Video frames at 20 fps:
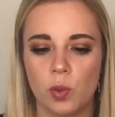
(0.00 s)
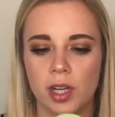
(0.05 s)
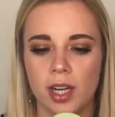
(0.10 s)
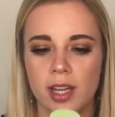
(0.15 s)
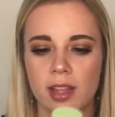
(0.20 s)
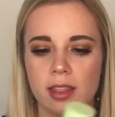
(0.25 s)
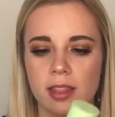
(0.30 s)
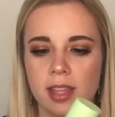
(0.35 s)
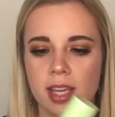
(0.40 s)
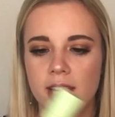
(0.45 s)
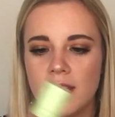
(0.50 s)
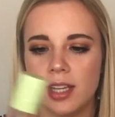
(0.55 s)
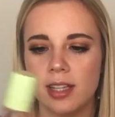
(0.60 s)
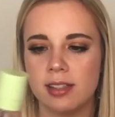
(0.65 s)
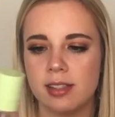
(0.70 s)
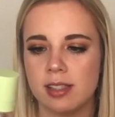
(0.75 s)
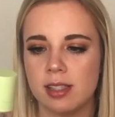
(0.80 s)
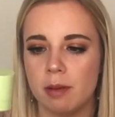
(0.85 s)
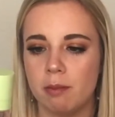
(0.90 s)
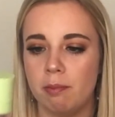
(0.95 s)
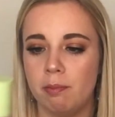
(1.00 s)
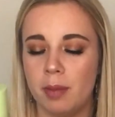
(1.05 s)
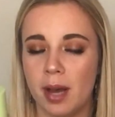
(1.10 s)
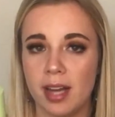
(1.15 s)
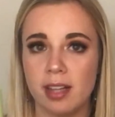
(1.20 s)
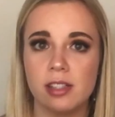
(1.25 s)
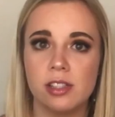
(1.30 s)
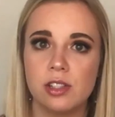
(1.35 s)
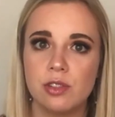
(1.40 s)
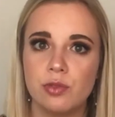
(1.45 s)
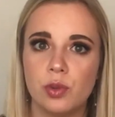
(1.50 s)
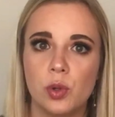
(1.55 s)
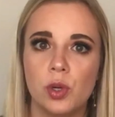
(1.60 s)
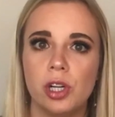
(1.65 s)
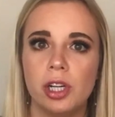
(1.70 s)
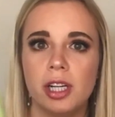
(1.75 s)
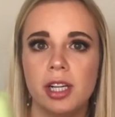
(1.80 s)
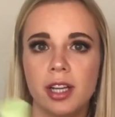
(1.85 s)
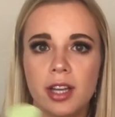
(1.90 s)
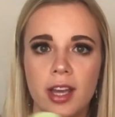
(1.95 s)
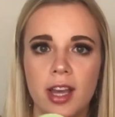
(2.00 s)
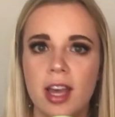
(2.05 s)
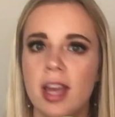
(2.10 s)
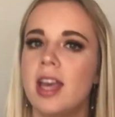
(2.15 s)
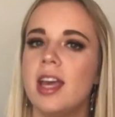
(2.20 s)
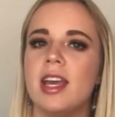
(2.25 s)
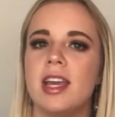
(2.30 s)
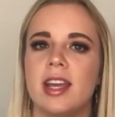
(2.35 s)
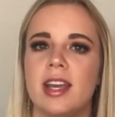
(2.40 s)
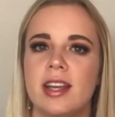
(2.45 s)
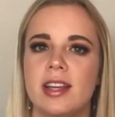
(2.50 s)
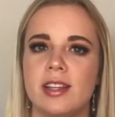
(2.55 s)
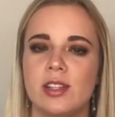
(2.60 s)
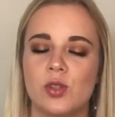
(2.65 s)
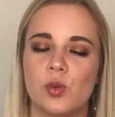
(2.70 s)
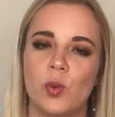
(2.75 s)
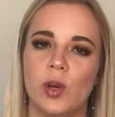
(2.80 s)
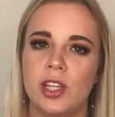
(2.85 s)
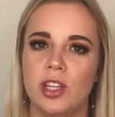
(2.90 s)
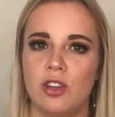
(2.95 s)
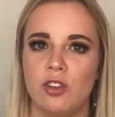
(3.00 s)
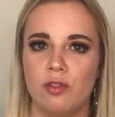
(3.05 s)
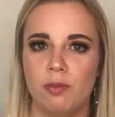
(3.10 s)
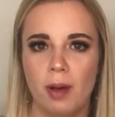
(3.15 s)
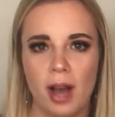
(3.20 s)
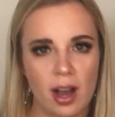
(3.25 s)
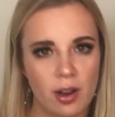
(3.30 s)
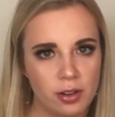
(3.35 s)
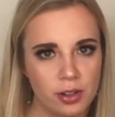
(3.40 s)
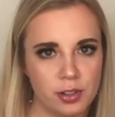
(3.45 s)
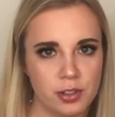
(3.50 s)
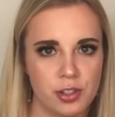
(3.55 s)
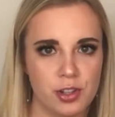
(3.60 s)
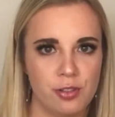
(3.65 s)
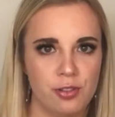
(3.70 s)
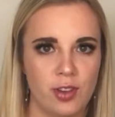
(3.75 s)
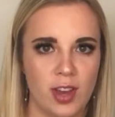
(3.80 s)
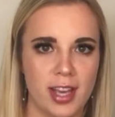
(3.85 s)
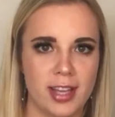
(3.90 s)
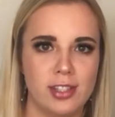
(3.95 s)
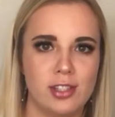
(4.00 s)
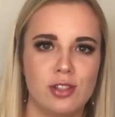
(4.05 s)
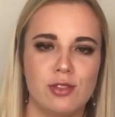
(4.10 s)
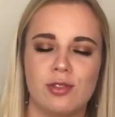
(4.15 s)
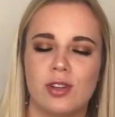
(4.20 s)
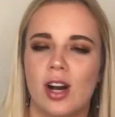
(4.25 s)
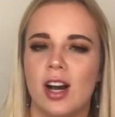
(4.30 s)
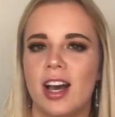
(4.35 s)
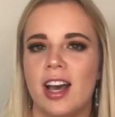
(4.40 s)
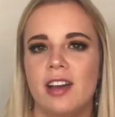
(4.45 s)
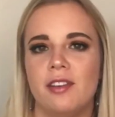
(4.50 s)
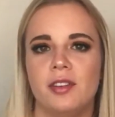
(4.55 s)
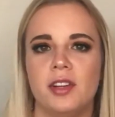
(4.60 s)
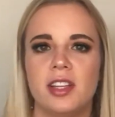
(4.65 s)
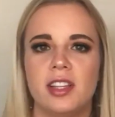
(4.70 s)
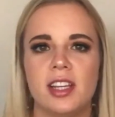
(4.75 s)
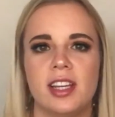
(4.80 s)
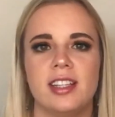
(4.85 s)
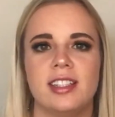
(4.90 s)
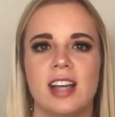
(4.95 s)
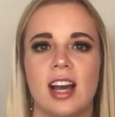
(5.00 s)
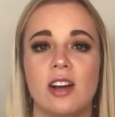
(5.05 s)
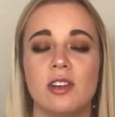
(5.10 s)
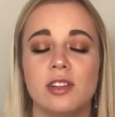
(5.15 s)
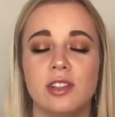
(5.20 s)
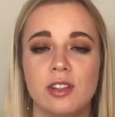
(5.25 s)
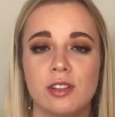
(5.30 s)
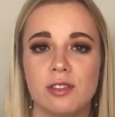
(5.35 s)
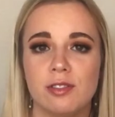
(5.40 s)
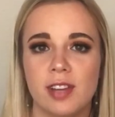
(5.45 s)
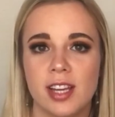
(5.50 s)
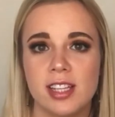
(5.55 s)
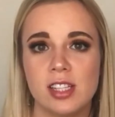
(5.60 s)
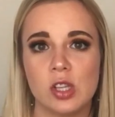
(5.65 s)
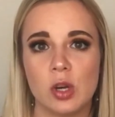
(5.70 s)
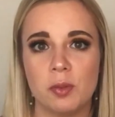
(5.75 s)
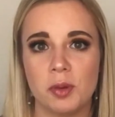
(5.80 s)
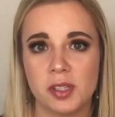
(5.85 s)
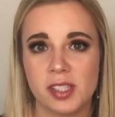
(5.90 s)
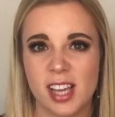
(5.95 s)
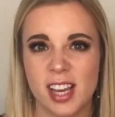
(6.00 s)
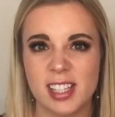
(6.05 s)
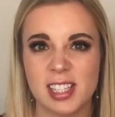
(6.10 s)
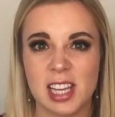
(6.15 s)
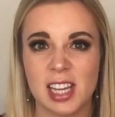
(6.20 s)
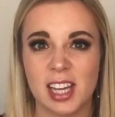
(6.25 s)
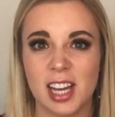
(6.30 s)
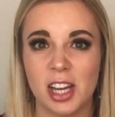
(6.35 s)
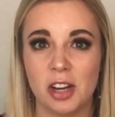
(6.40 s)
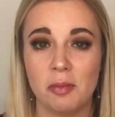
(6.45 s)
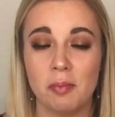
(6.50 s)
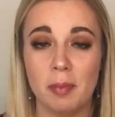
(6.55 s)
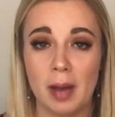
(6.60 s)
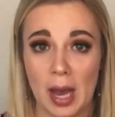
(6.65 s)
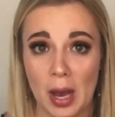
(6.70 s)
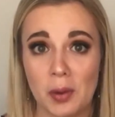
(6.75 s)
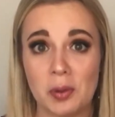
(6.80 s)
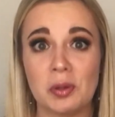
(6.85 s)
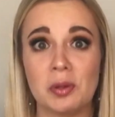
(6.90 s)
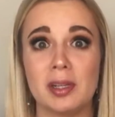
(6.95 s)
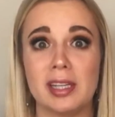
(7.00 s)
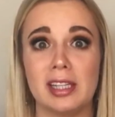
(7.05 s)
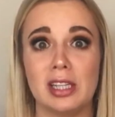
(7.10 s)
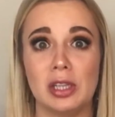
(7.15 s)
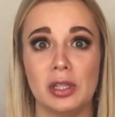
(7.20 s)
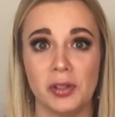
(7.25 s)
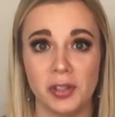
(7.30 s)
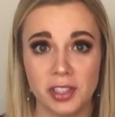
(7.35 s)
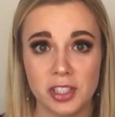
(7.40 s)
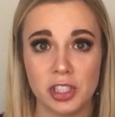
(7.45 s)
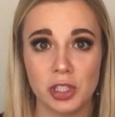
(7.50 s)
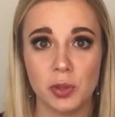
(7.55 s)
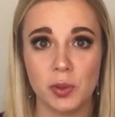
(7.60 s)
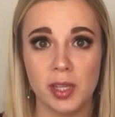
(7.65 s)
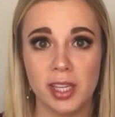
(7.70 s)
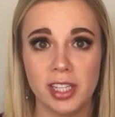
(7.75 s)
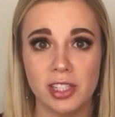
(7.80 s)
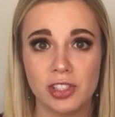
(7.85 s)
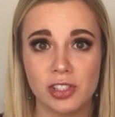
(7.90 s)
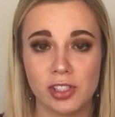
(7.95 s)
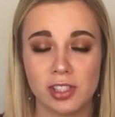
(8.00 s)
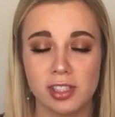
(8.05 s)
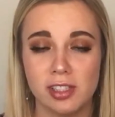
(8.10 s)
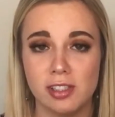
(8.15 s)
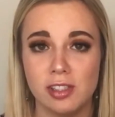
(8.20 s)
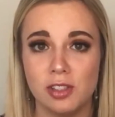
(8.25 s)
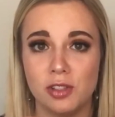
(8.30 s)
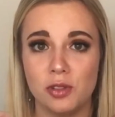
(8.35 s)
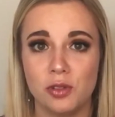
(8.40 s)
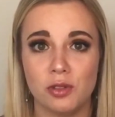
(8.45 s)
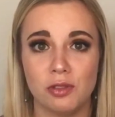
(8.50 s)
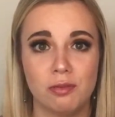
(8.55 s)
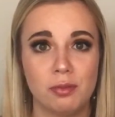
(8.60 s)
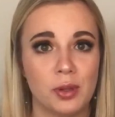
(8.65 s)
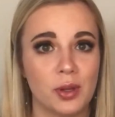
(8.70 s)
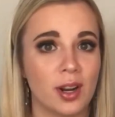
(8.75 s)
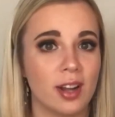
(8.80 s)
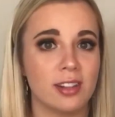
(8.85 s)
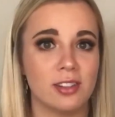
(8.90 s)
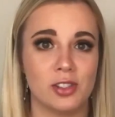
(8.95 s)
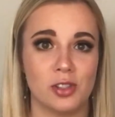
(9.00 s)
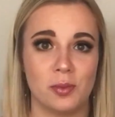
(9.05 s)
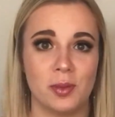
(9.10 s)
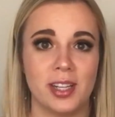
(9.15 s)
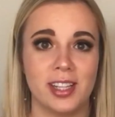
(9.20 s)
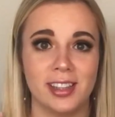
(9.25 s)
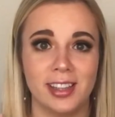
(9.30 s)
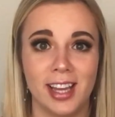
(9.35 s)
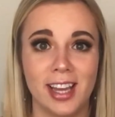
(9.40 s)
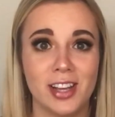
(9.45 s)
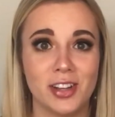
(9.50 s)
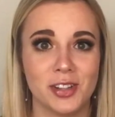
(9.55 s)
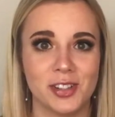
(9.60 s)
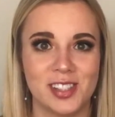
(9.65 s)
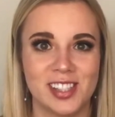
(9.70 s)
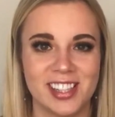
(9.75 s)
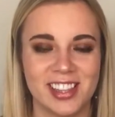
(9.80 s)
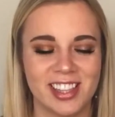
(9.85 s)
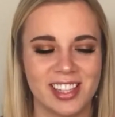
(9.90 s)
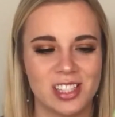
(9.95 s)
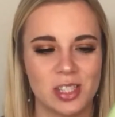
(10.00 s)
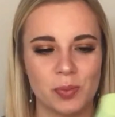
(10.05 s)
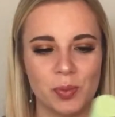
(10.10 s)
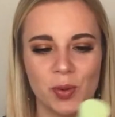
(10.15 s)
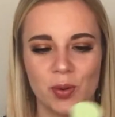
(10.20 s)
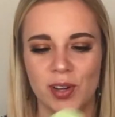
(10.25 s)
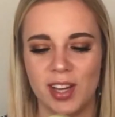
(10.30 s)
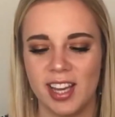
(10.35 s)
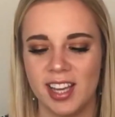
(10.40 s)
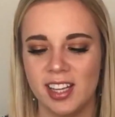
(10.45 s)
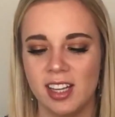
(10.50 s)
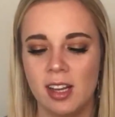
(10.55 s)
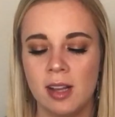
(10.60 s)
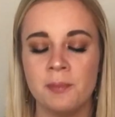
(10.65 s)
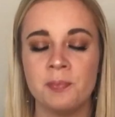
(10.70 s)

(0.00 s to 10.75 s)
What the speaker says: What I think it's the best for is when you've powdered your face, you've got everything down in your face, almost has that kind of powdery look to it just because you've put on so many layers at this point.